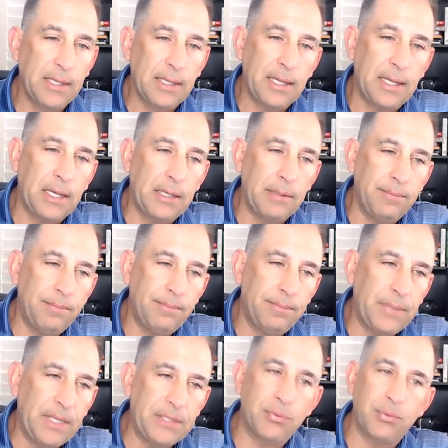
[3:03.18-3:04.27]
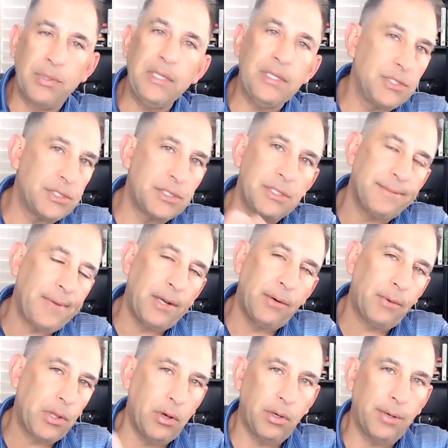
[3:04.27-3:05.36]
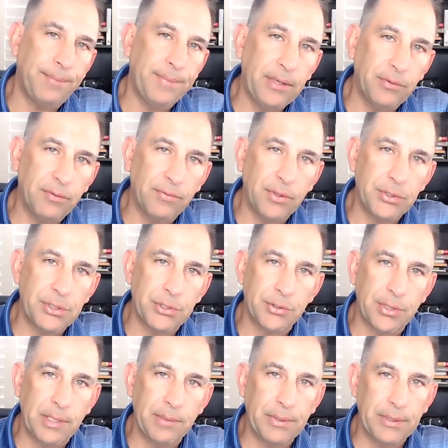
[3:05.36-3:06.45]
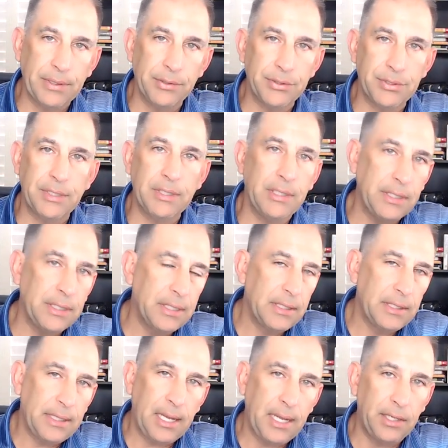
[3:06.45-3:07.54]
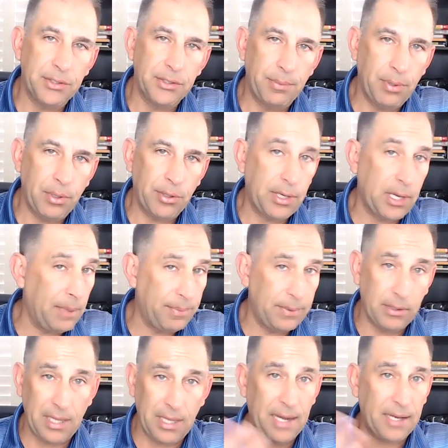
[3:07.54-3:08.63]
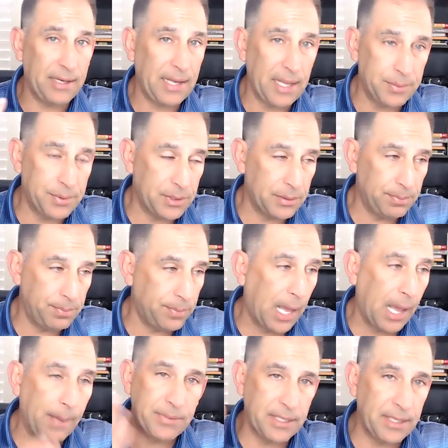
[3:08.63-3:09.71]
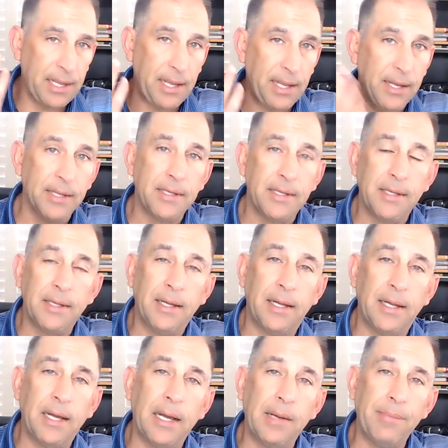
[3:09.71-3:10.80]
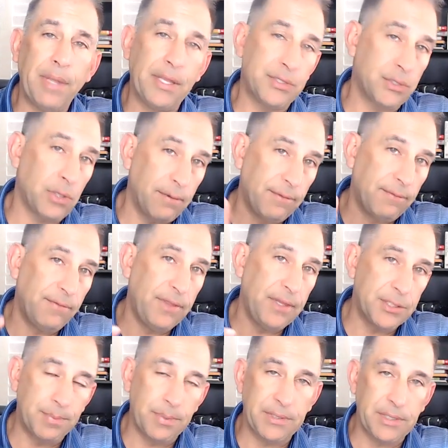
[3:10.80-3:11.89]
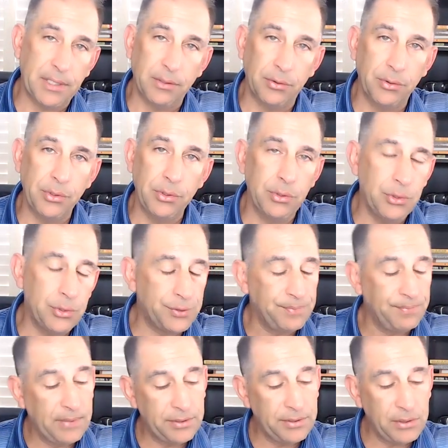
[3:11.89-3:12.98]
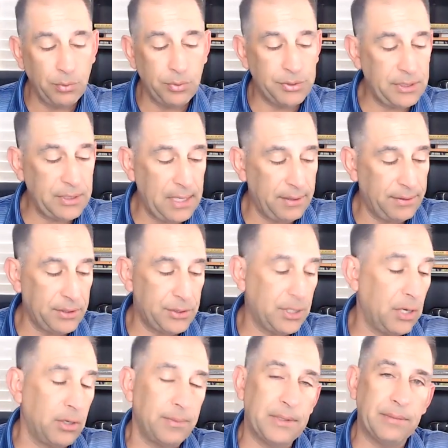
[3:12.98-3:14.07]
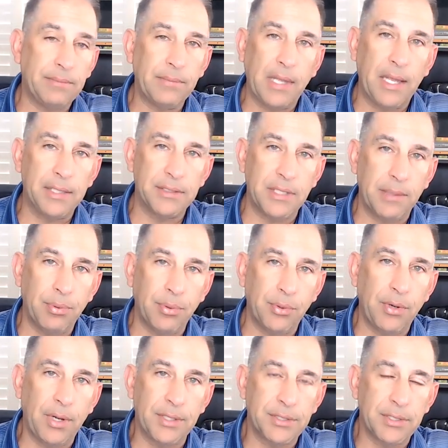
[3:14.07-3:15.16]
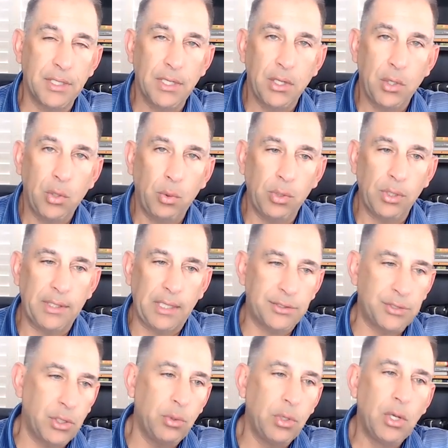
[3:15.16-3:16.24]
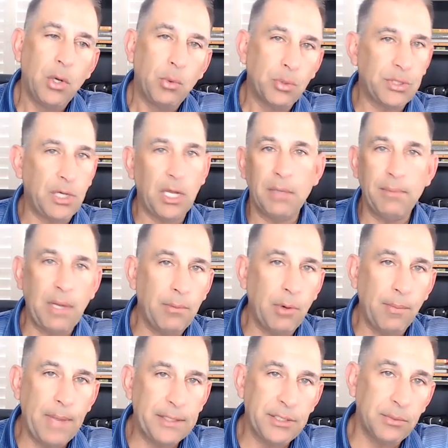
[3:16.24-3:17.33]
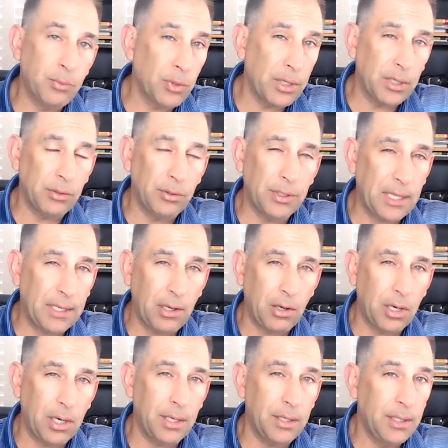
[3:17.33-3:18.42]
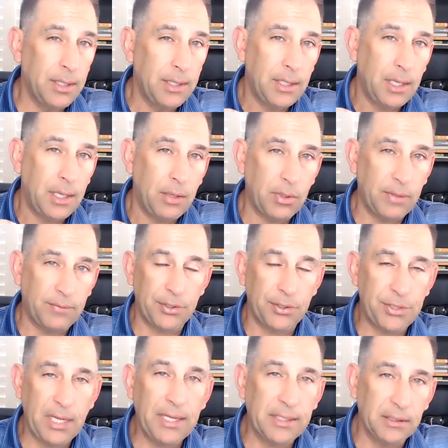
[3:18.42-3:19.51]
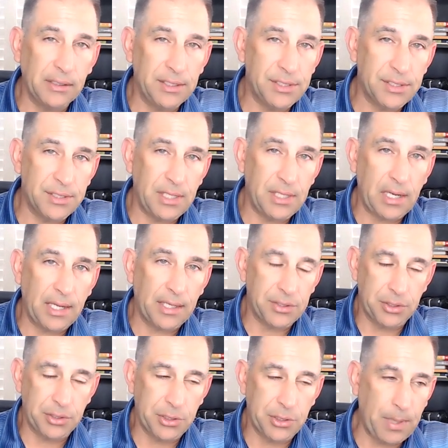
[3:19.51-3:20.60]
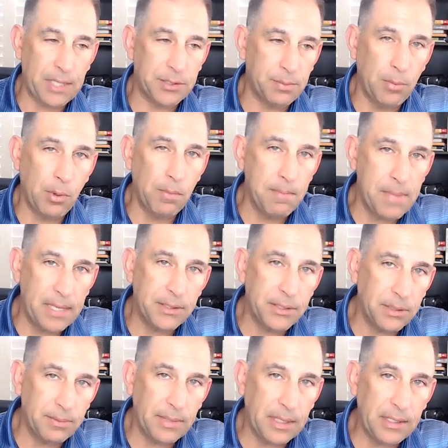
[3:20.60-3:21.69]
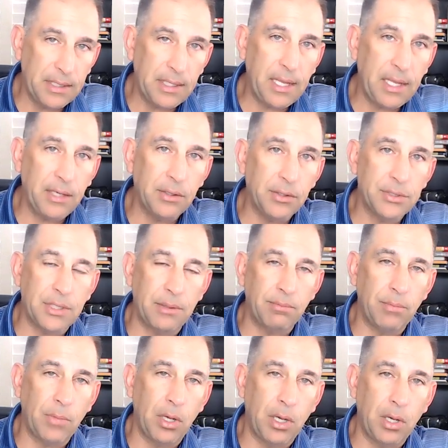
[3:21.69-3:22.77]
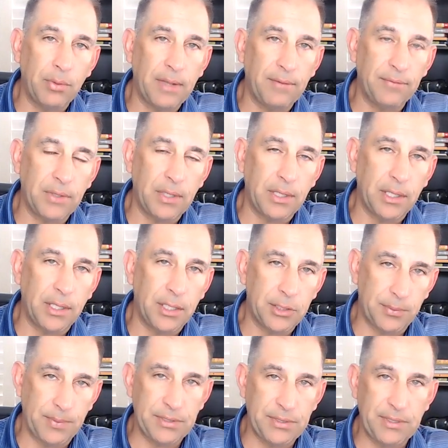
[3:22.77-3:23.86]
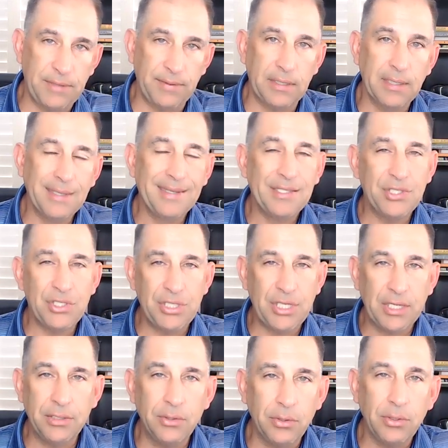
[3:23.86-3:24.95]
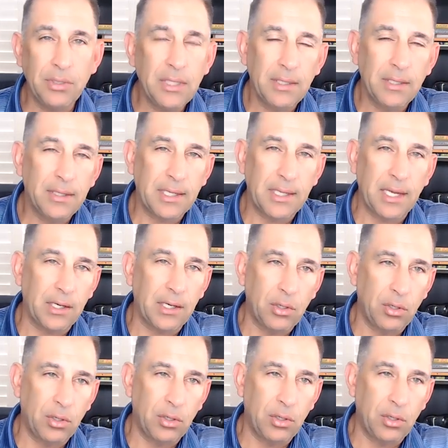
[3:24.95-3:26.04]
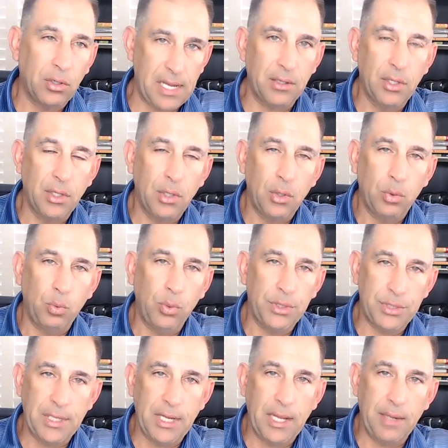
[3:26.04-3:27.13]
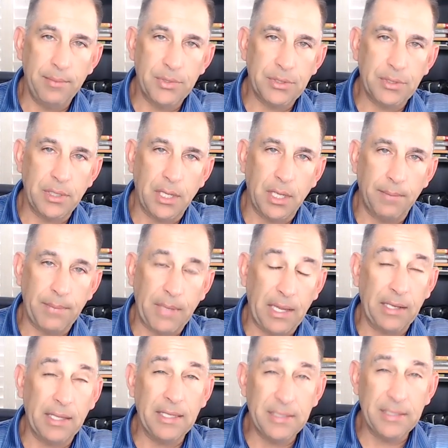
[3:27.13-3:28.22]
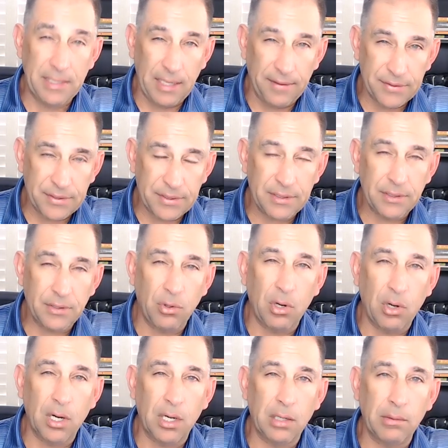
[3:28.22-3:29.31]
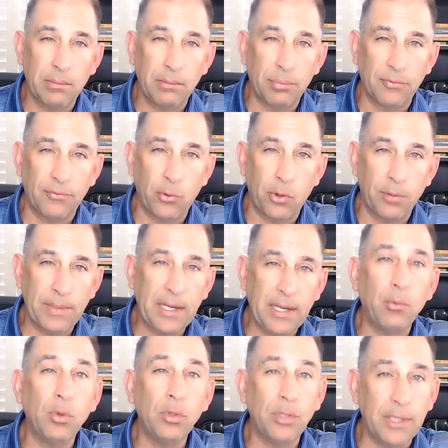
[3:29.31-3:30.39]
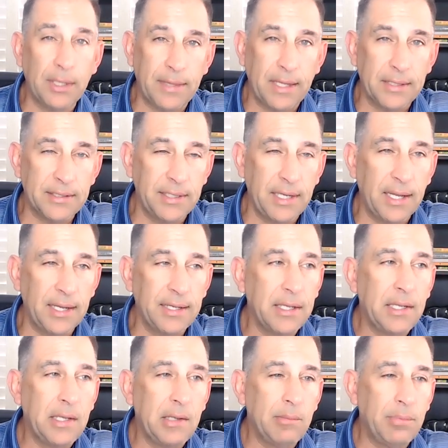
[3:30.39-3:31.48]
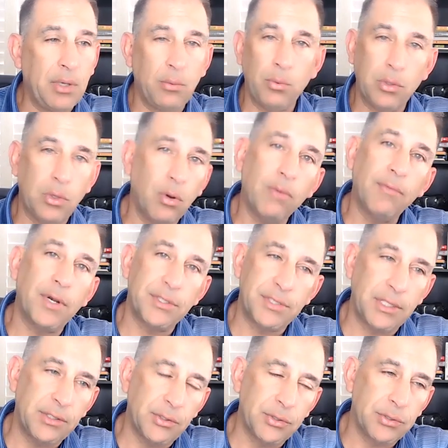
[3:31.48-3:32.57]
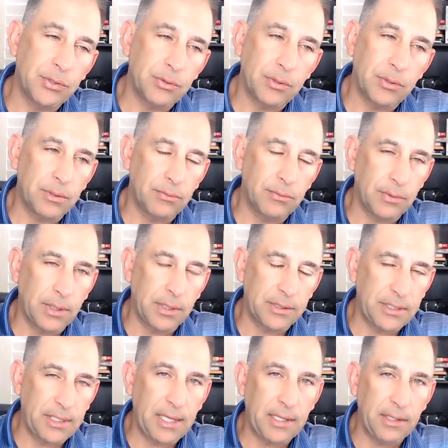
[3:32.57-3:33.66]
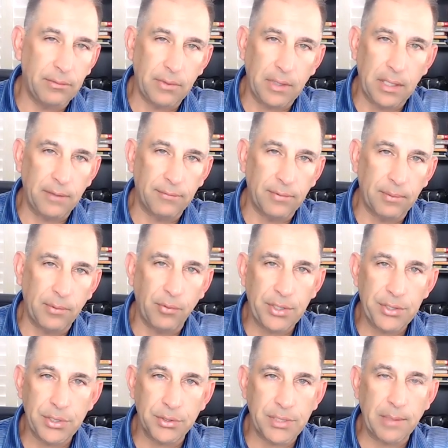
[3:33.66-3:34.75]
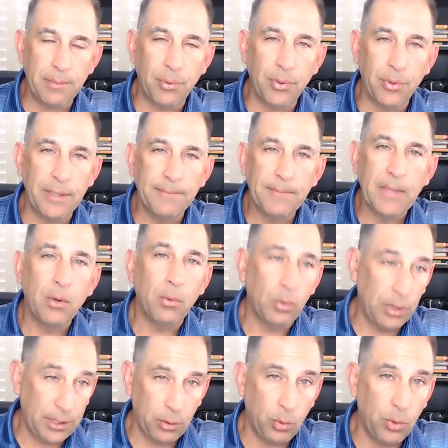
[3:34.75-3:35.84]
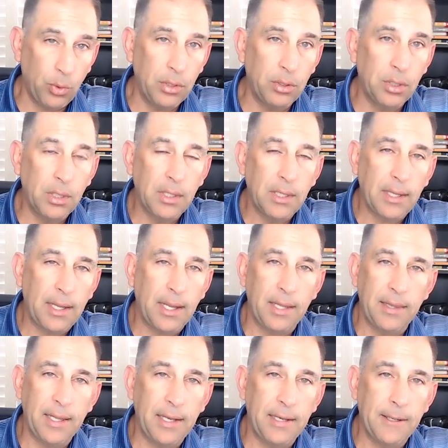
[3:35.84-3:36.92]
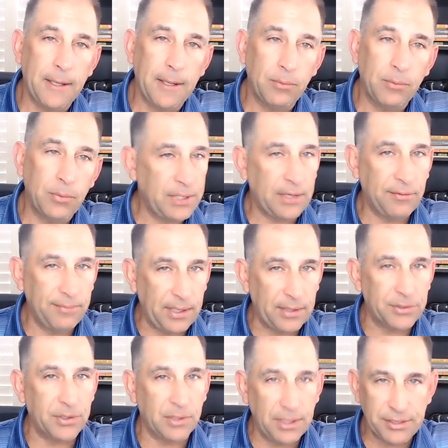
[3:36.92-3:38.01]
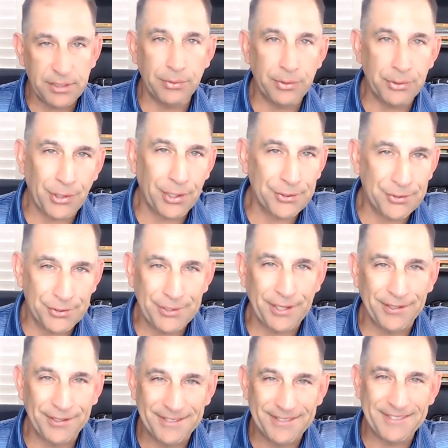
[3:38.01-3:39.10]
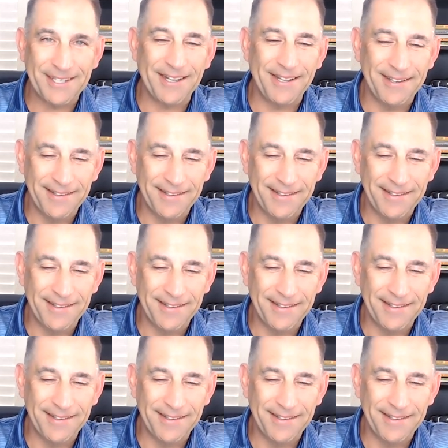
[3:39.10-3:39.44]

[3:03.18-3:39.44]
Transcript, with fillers: um, it's really just I don't want to call it a mean reversion trade, but you're seeing energy perk up and a lot of names just pop today uh, based off of this particular news. So we'll see how things go. I mean, as they progress, we'll look at that. So we're talking about momentum. We're going to look at our uh, one of our Chaikin lists that actually spots momentum indicators, and uh, we have uh, a specific signal that kind of calls out which names um, and ETFs are performing, and we'll look at that today. But we'll go over our sectors uh, today uh, from a ratio standpoint. We'll look at oil, and then uh, we'll take it from there. So let's see what the charts are telling us today.